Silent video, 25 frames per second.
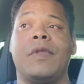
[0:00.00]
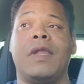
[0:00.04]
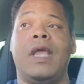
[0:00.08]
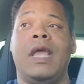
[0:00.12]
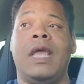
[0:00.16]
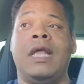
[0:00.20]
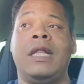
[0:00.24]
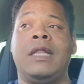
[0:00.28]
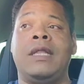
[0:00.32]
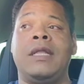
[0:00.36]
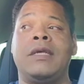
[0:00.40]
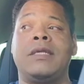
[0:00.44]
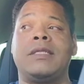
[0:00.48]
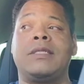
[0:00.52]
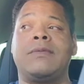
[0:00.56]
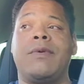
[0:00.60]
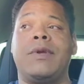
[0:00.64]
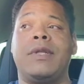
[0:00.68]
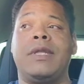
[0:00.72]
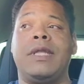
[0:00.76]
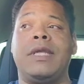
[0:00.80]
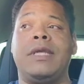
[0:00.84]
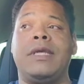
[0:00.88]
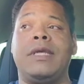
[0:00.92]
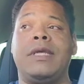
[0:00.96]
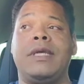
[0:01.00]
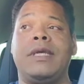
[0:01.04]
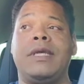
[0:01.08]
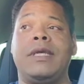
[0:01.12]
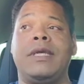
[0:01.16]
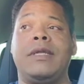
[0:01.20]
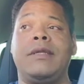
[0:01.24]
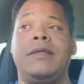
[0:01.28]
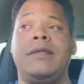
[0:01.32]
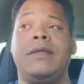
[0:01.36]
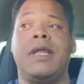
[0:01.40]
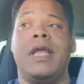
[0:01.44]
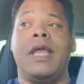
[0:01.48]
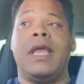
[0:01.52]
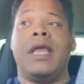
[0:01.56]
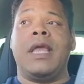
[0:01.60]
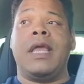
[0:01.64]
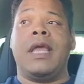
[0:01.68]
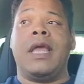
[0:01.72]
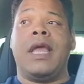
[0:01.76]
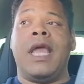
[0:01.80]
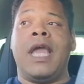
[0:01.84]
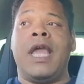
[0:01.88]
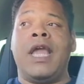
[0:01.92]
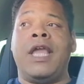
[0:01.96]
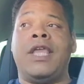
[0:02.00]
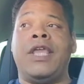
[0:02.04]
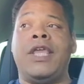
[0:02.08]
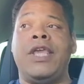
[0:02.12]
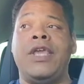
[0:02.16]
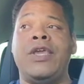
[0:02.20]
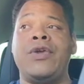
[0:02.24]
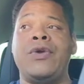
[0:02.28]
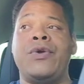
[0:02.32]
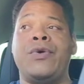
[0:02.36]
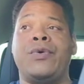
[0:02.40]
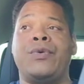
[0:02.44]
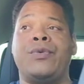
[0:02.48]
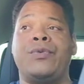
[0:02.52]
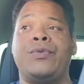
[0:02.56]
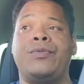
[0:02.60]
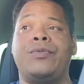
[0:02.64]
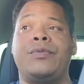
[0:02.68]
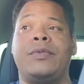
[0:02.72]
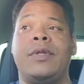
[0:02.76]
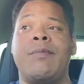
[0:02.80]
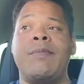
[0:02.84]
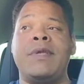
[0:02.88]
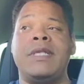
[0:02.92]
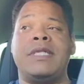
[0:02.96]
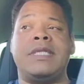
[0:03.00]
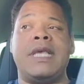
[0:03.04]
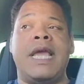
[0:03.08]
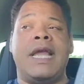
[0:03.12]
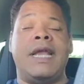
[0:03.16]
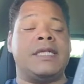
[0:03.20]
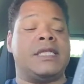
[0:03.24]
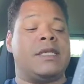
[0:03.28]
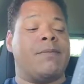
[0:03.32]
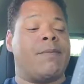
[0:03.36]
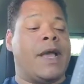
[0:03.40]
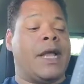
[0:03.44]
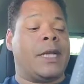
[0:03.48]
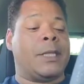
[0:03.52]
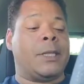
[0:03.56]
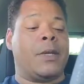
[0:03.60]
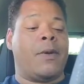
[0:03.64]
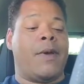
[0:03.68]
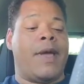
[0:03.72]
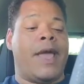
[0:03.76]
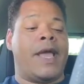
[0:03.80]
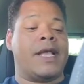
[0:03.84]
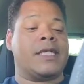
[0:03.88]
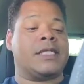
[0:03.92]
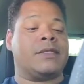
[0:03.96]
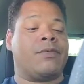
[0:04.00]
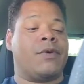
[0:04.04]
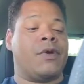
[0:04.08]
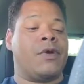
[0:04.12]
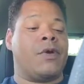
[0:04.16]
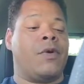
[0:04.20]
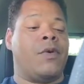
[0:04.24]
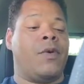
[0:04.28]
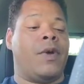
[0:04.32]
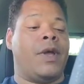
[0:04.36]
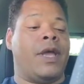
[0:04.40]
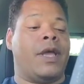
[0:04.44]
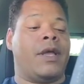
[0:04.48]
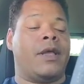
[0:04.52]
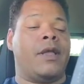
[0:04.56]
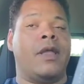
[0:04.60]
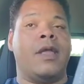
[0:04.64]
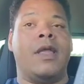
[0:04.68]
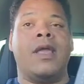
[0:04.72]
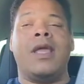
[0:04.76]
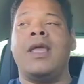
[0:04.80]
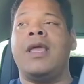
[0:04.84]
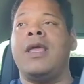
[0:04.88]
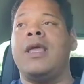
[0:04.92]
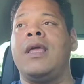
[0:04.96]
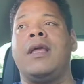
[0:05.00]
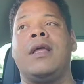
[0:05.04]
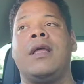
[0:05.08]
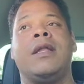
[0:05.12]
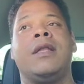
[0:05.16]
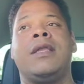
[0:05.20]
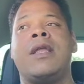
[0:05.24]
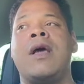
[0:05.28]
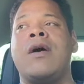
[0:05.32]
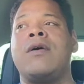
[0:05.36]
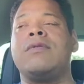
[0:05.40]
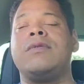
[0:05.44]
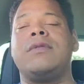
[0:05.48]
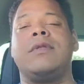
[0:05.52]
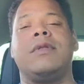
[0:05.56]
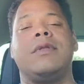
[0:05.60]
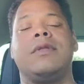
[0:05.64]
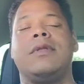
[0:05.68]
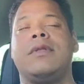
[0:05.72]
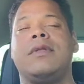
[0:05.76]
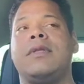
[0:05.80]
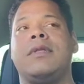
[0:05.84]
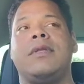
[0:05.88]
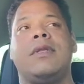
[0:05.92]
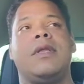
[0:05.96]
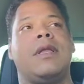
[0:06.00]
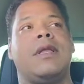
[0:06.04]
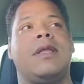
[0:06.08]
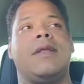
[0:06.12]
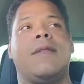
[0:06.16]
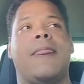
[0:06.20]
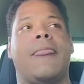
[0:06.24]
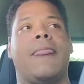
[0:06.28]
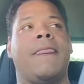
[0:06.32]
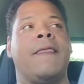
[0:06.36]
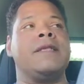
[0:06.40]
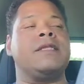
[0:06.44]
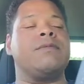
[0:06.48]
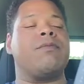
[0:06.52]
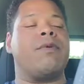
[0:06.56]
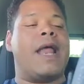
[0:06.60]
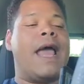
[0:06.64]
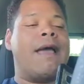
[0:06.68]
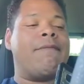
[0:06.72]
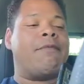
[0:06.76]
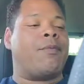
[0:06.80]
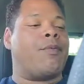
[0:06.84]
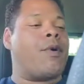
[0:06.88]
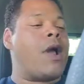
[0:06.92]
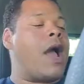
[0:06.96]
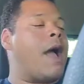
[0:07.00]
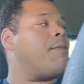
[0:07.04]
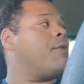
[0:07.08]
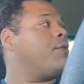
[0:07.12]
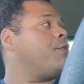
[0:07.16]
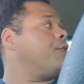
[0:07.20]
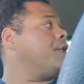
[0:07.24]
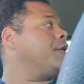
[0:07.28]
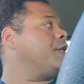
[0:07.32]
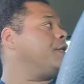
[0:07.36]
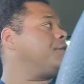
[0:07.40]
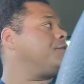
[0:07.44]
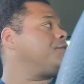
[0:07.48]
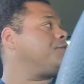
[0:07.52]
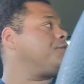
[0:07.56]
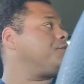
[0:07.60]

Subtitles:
It looks really good. And Q, let me say this about your ass real quick. This is what I have a problem with.